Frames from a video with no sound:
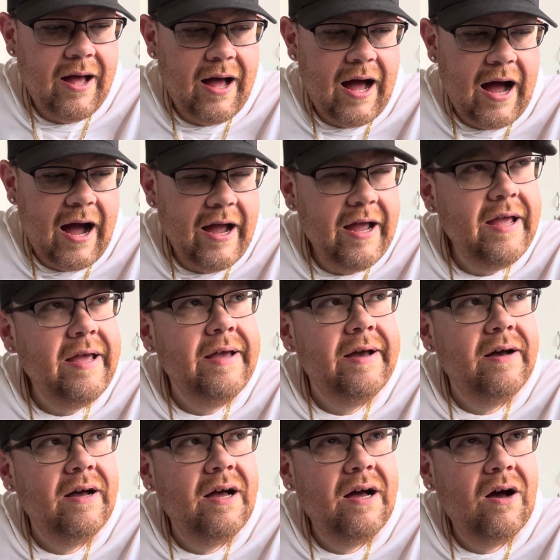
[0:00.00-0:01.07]

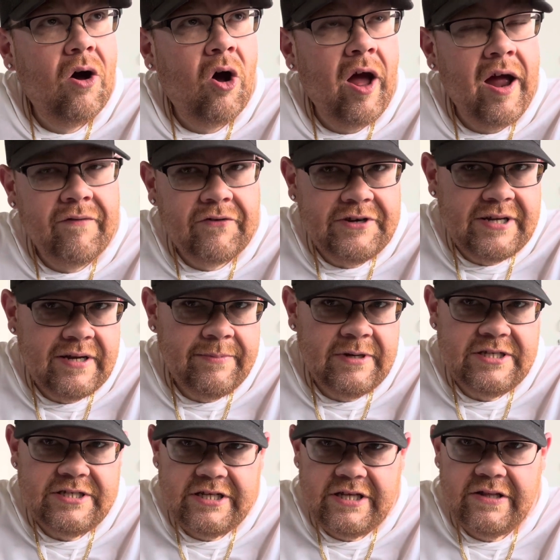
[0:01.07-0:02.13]
every time I
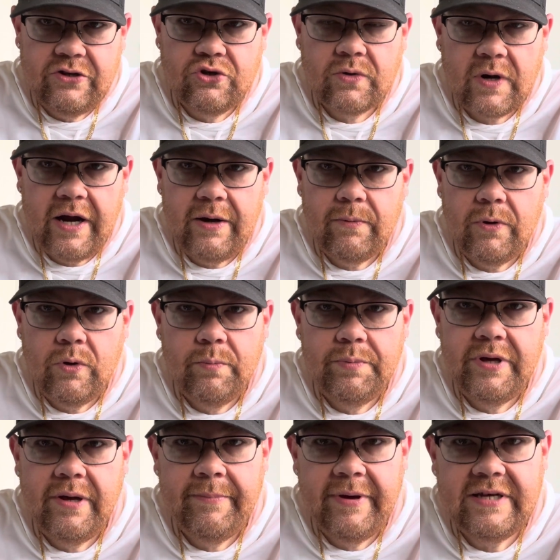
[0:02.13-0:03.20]
see the tri-rope,
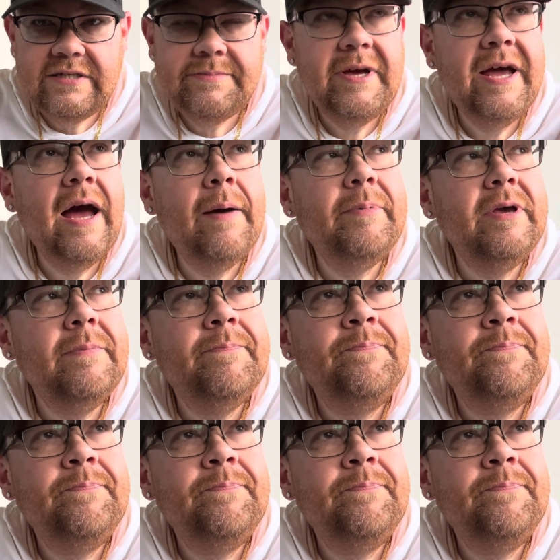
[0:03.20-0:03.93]
it makes me happy.